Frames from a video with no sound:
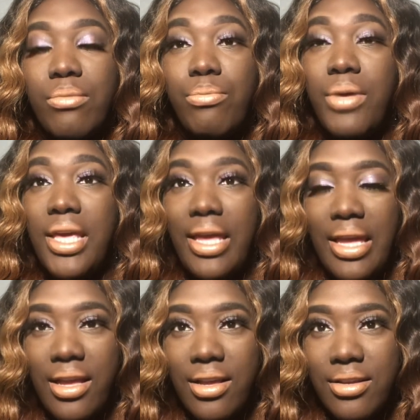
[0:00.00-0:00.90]

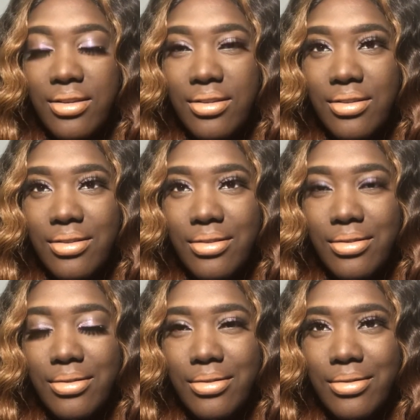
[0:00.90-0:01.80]
be
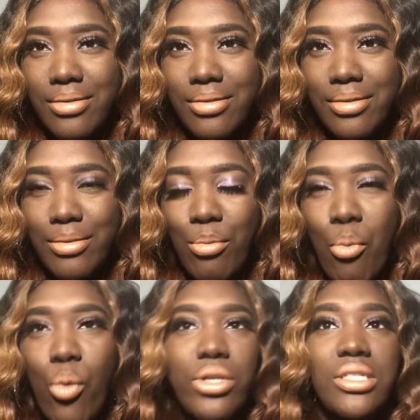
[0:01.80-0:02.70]

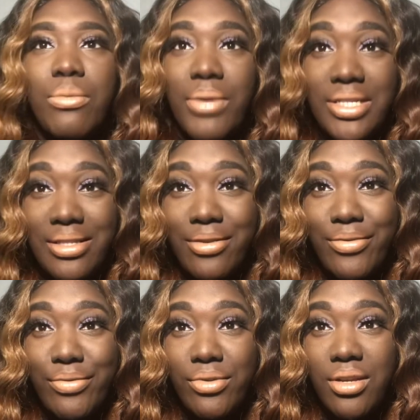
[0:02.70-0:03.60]
more submissive
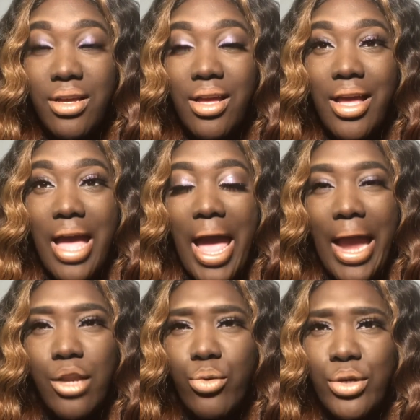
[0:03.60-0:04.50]

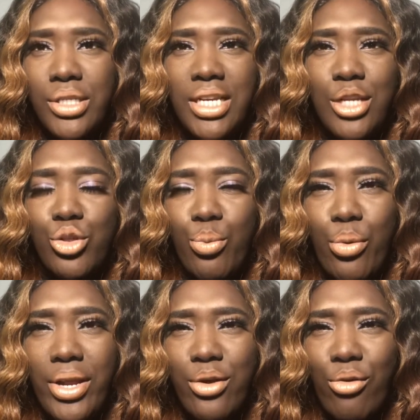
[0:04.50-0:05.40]
in order to get your
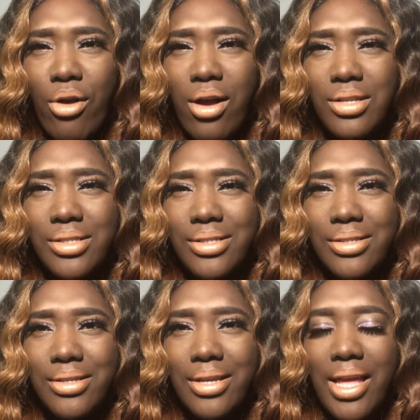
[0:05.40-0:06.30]
point across
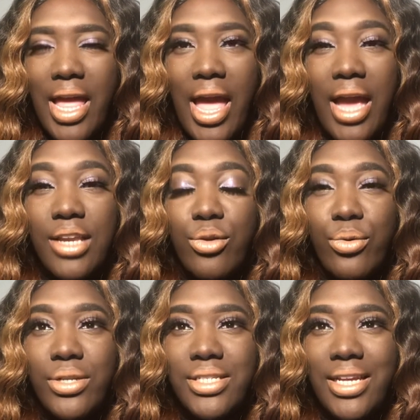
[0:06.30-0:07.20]
and in
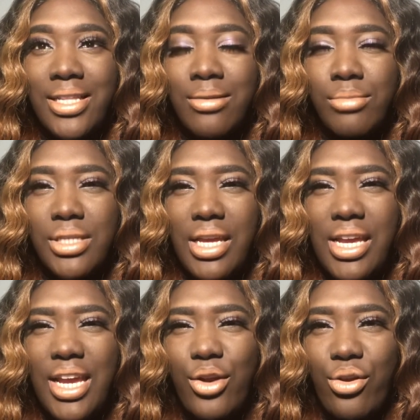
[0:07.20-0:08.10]
order to get them to
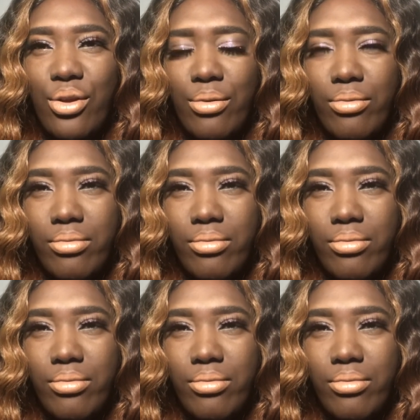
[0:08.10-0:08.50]
hear you.